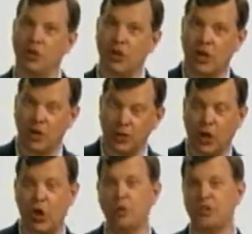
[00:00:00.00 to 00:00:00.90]

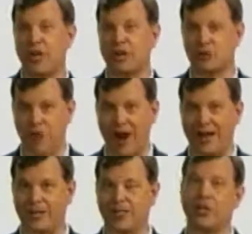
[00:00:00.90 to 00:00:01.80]
loans and
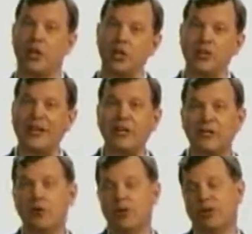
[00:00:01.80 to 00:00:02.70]
grants. You need to
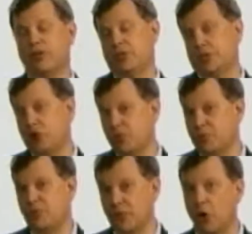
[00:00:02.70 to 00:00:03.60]
do it in
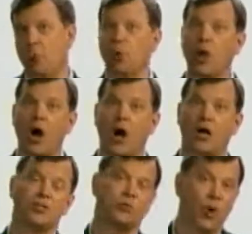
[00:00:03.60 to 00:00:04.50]
terms of a noble
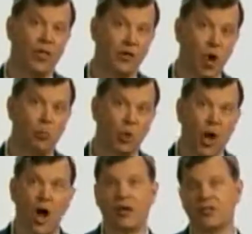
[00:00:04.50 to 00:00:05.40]
cause. And one of the noble
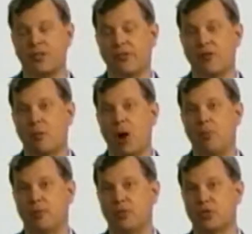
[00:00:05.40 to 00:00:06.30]
causes that the
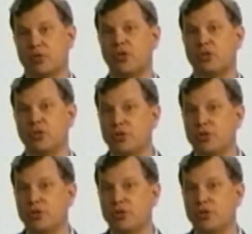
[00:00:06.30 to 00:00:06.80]
Obama administration